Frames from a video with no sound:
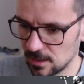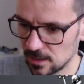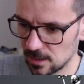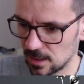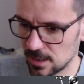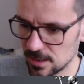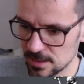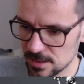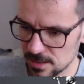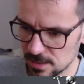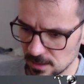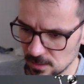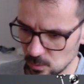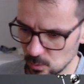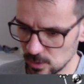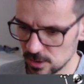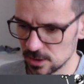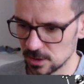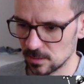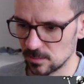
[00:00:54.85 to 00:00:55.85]
as
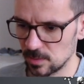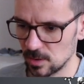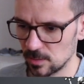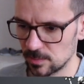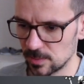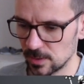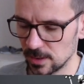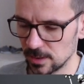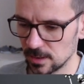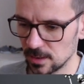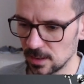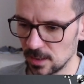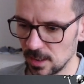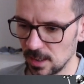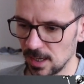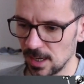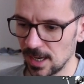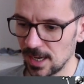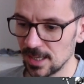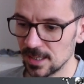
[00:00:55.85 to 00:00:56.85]
widget blueprint.
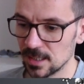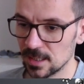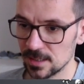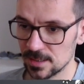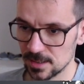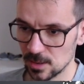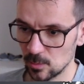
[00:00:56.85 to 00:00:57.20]
And let's